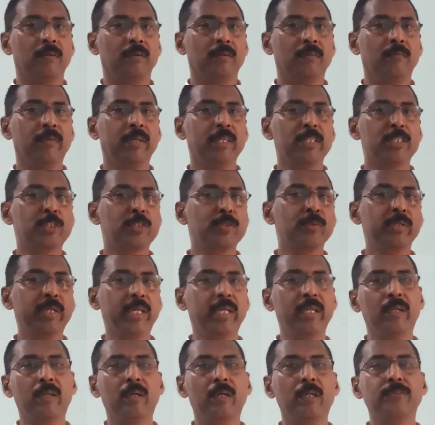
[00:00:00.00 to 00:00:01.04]
one
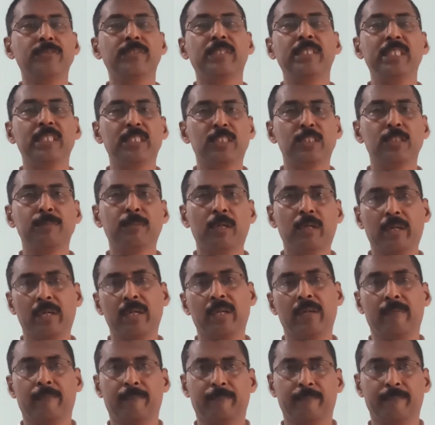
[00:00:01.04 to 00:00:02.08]
student of T.H.
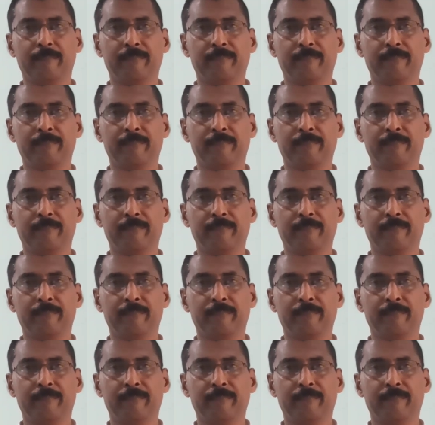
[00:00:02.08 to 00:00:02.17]
Morgan,